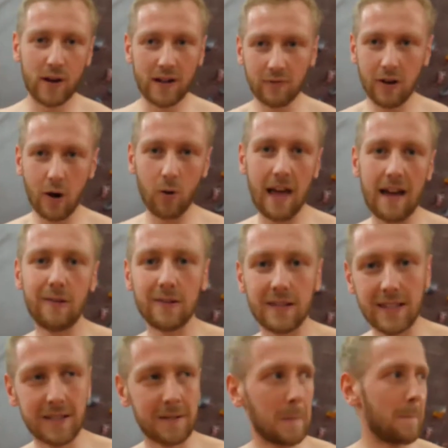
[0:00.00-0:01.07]
ring
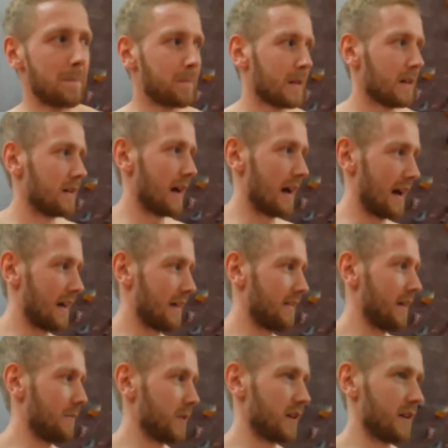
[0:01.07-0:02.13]
rollouts, and
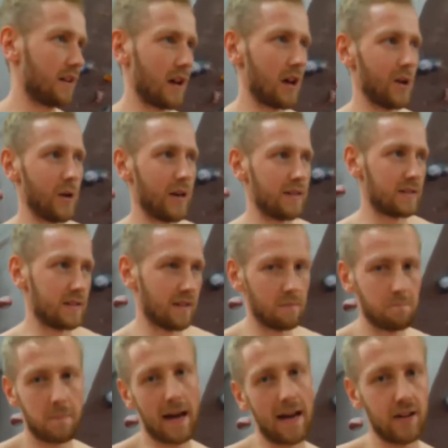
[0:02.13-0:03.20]
then we're going to go into
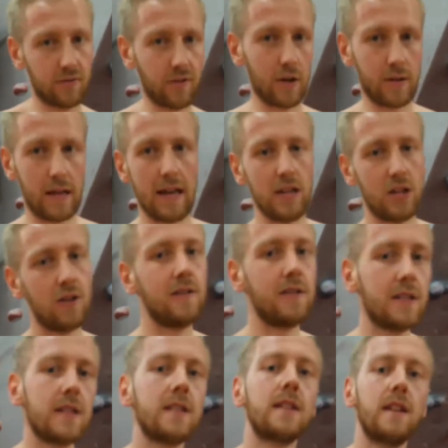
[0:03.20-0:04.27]
band
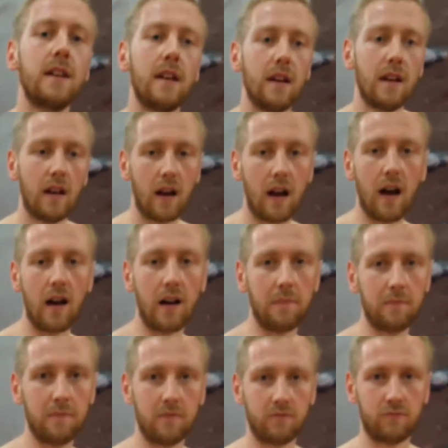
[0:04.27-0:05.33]
rotations.
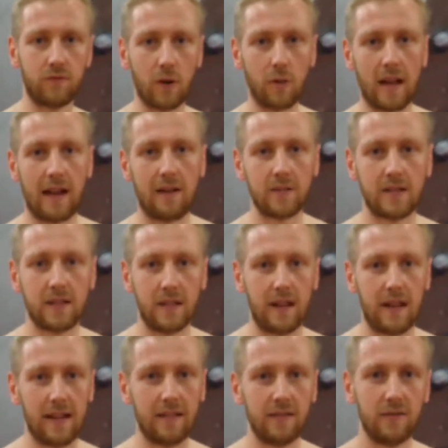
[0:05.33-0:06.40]
Rollouts are
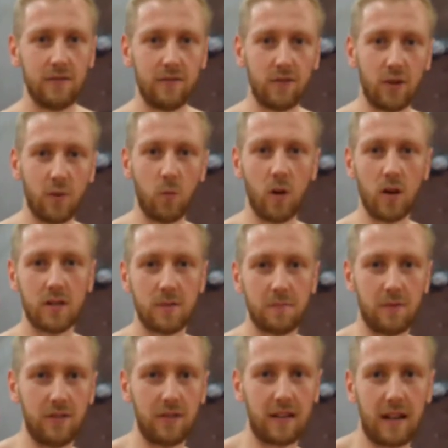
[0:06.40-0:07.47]
like, you've got a wasp
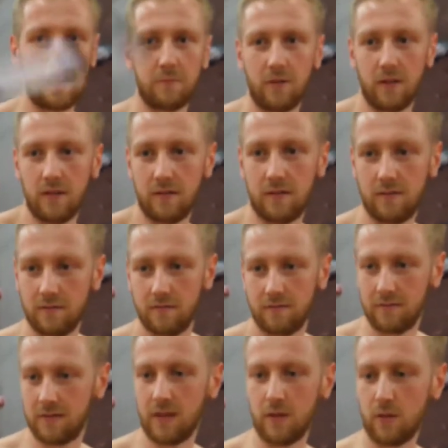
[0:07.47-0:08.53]
on your camera.
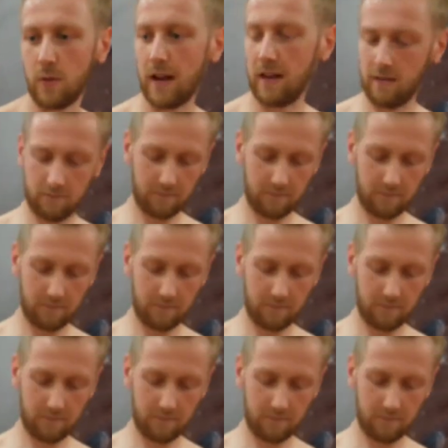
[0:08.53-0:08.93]
Go away.